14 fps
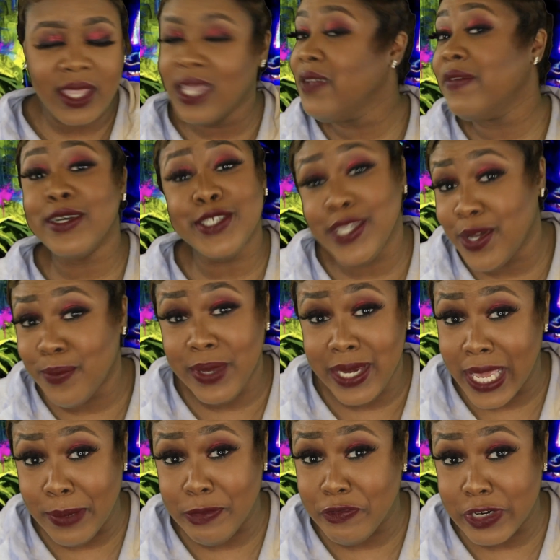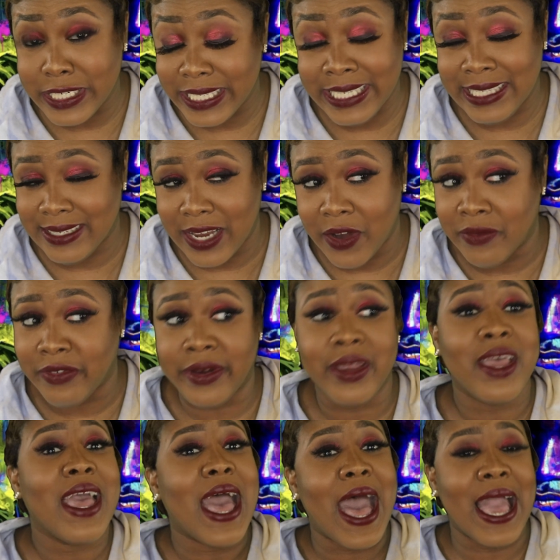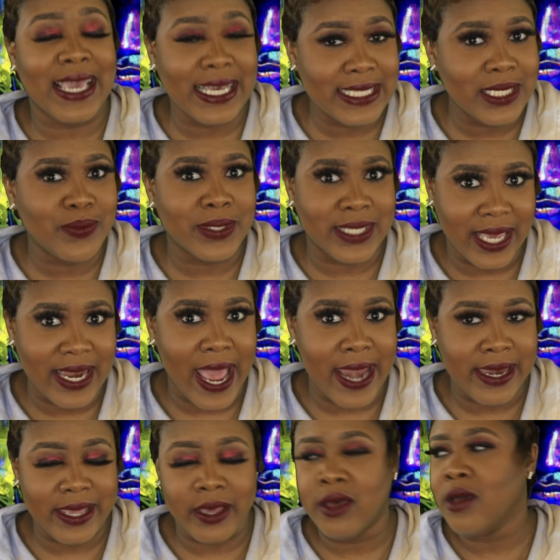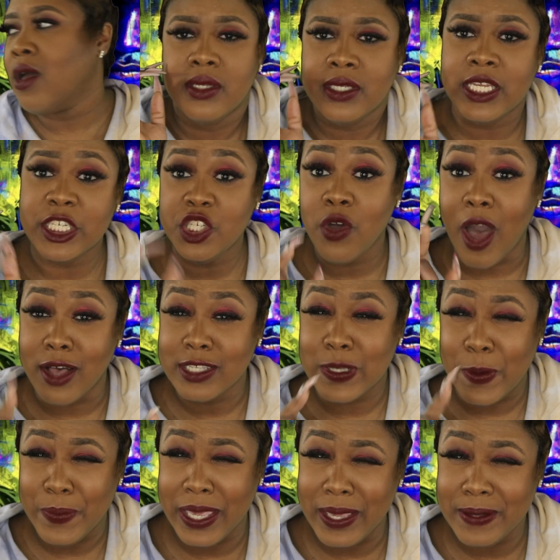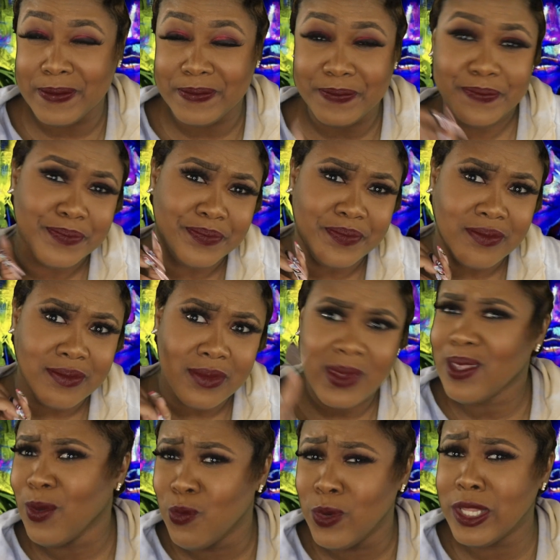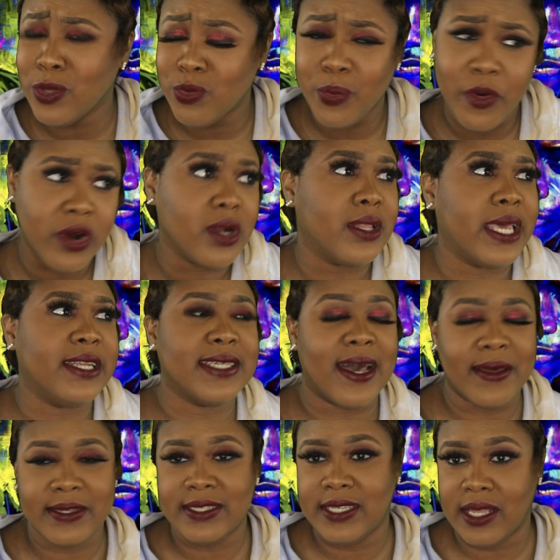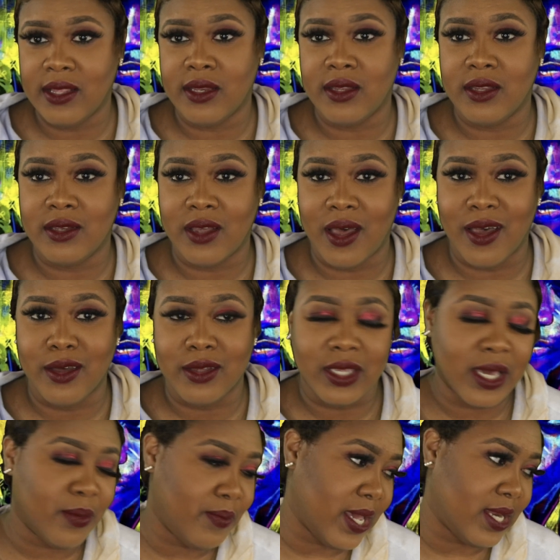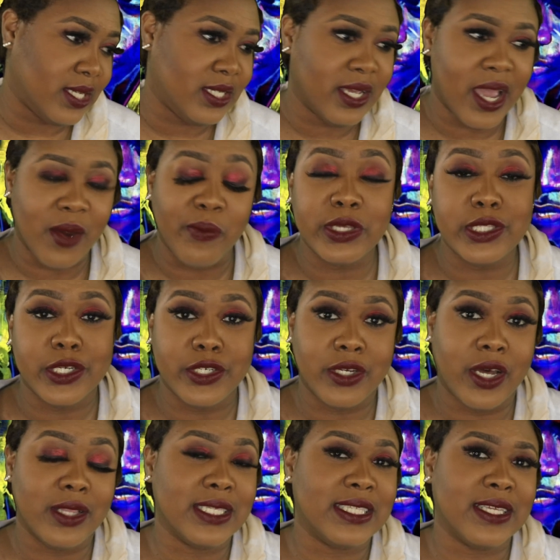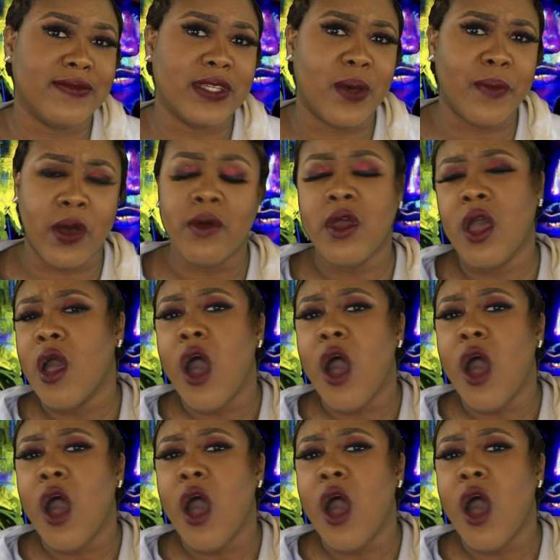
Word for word: even though she's gonna be dead before the season over, I guess it was a good idea. Did you also peep with the reporter lady talking, telling the uh, young man that she got research and all this stuff, talking about,